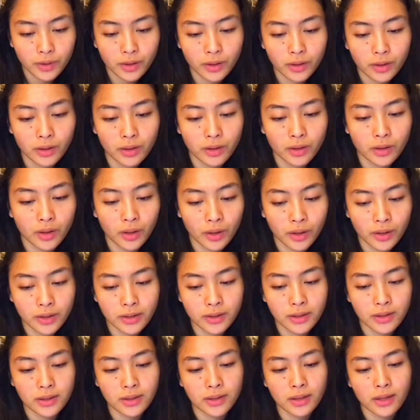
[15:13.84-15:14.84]

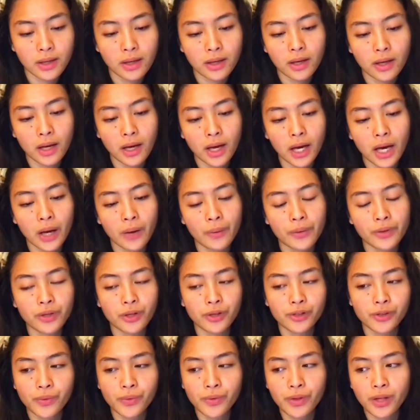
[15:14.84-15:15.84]
because I was
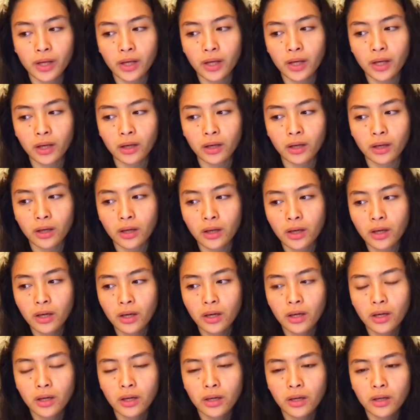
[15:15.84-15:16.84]
also thinking,
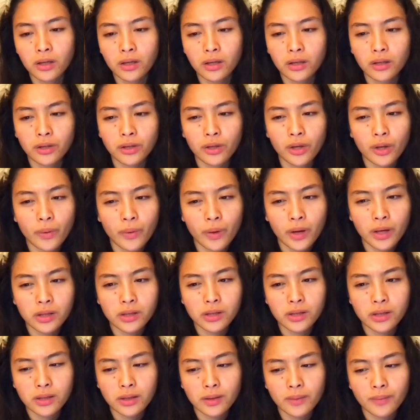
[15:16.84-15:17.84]
you know
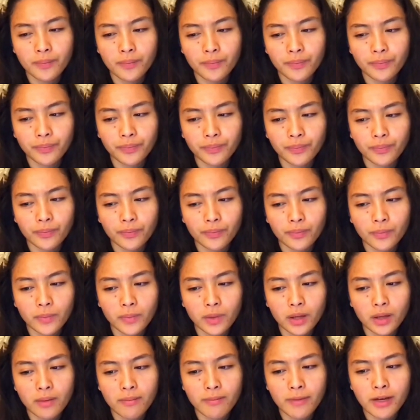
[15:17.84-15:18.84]
what,
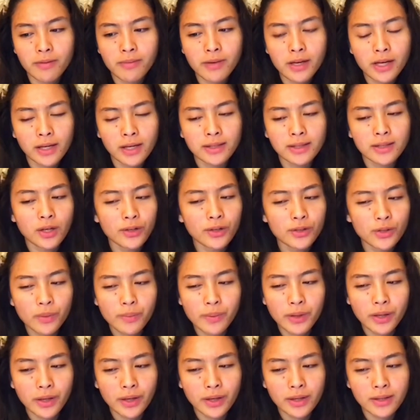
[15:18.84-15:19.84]
maybe it is also
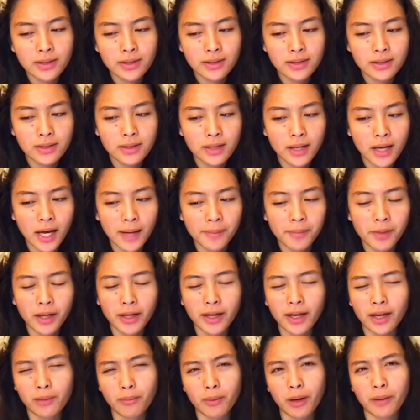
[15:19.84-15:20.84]
because I'm not
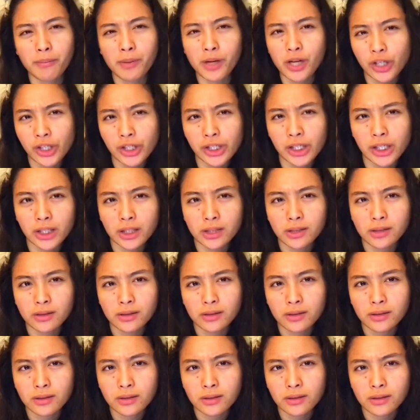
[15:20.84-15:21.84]
getting my period.
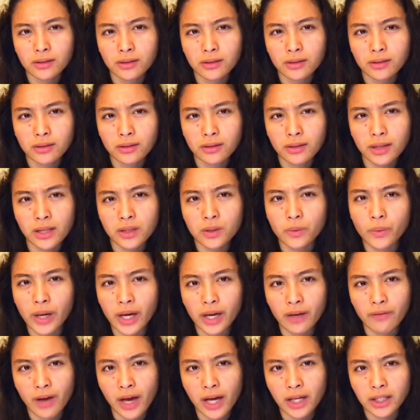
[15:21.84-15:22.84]
That's why I
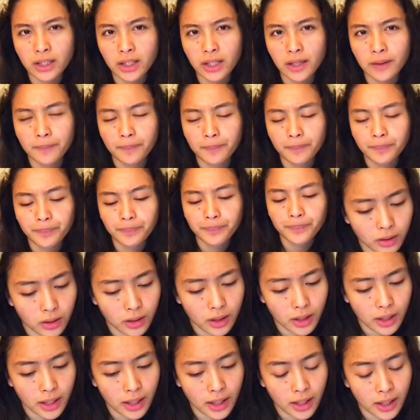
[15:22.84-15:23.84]
have acne.
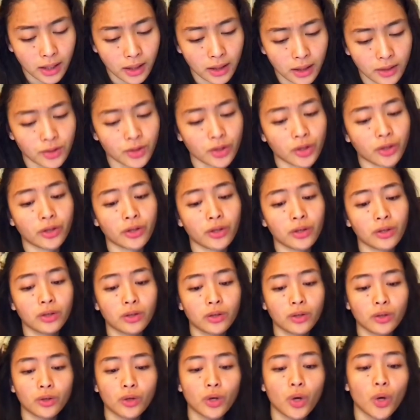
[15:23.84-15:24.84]
And I started
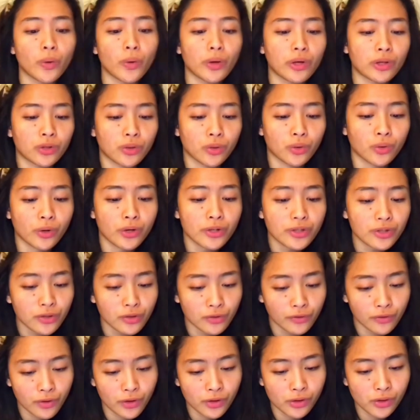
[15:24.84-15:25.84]
going to
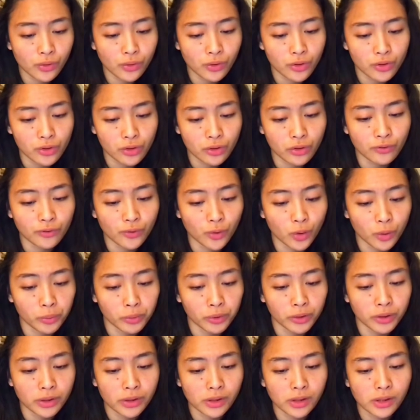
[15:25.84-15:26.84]
Christopher's Original
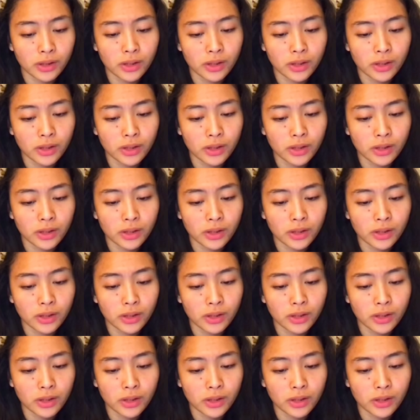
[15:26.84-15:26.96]
Formulas